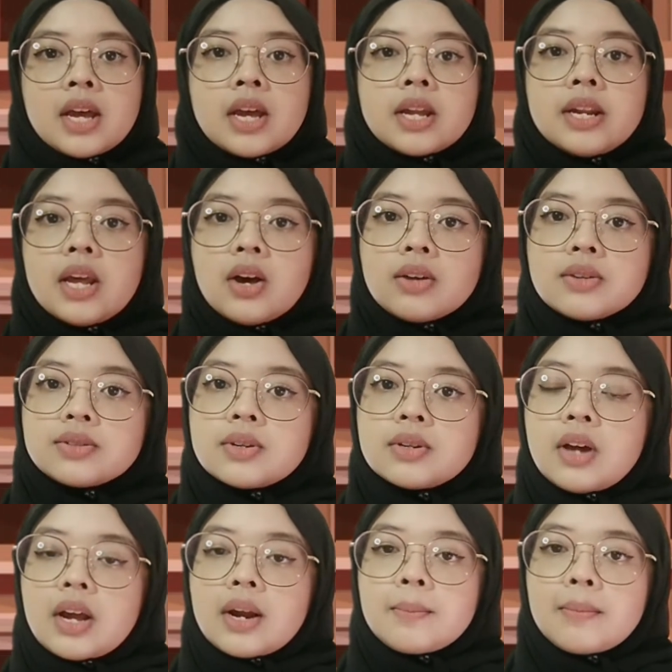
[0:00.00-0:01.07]
They also
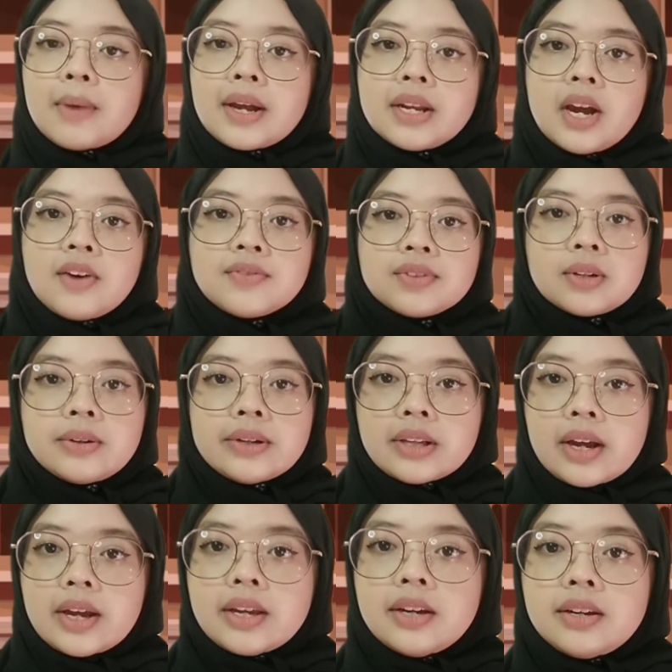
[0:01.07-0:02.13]
got a money after
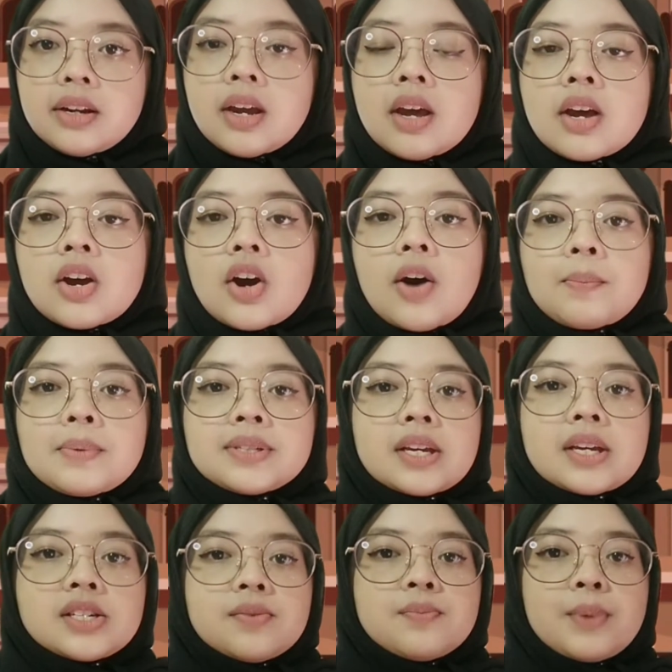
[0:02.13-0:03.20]
retired,
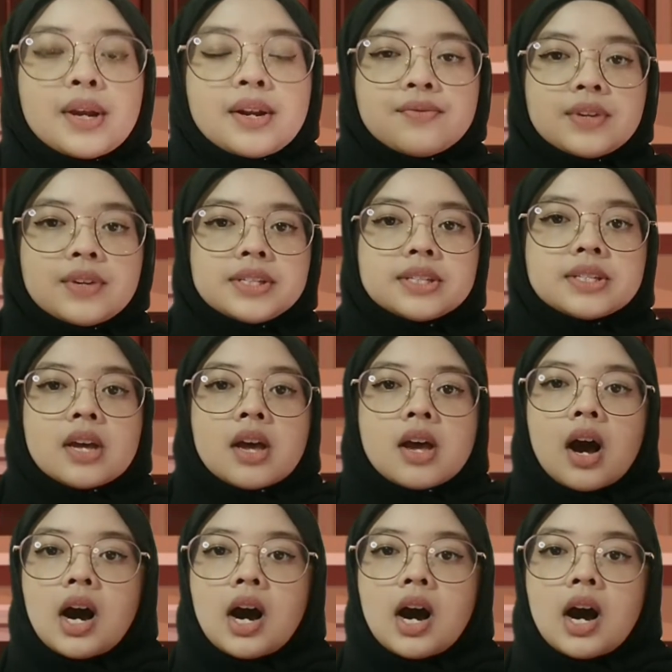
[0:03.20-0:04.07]
compensation benefits,